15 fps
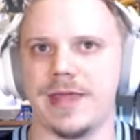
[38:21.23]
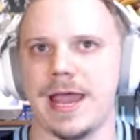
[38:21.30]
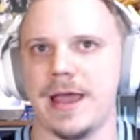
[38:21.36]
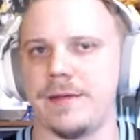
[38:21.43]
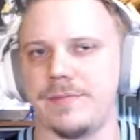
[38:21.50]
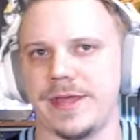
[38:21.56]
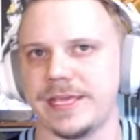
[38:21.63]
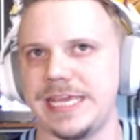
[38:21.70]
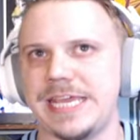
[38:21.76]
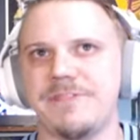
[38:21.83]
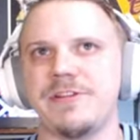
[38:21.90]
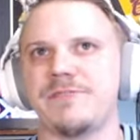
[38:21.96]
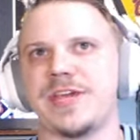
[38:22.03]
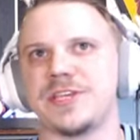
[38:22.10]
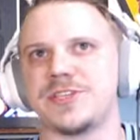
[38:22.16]
Yeah, like
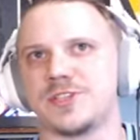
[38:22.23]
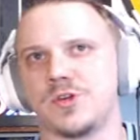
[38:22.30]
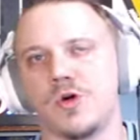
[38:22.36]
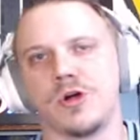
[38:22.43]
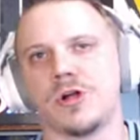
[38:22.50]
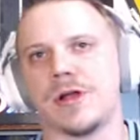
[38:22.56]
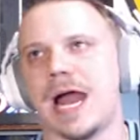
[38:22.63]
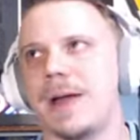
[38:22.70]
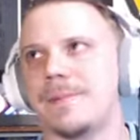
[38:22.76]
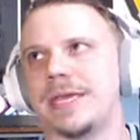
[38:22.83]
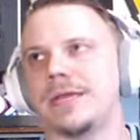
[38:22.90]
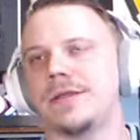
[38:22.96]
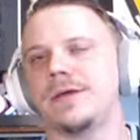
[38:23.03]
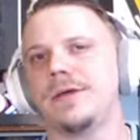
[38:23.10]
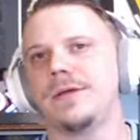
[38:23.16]
even if they score, I
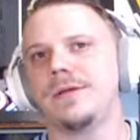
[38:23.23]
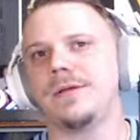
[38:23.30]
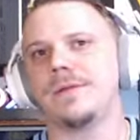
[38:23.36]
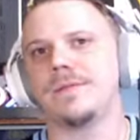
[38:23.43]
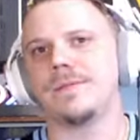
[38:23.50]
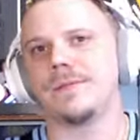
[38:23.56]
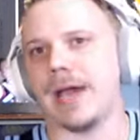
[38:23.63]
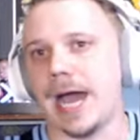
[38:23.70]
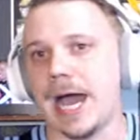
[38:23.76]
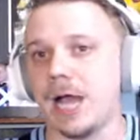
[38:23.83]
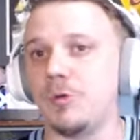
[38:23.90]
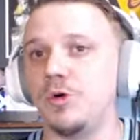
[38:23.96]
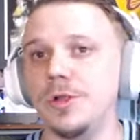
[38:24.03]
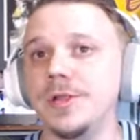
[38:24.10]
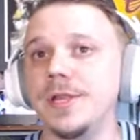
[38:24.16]
mean,
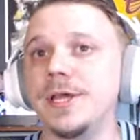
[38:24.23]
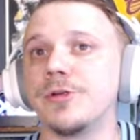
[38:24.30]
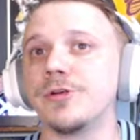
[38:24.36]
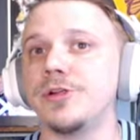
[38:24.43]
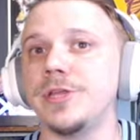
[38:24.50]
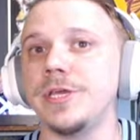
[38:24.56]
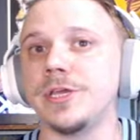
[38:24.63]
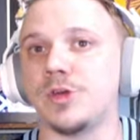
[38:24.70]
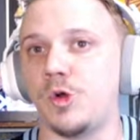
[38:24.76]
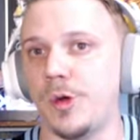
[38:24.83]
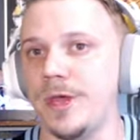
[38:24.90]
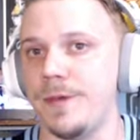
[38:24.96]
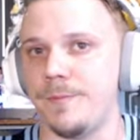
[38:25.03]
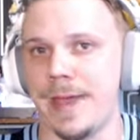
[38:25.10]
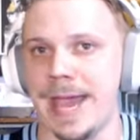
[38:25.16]
I will literally
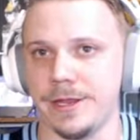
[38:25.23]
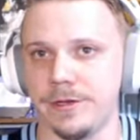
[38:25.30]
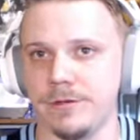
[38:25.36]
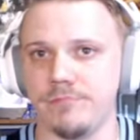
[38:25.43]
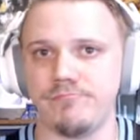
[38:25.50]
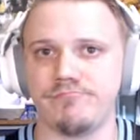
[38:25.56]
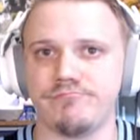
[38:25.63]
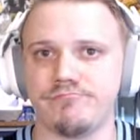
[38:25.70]
quit Madden.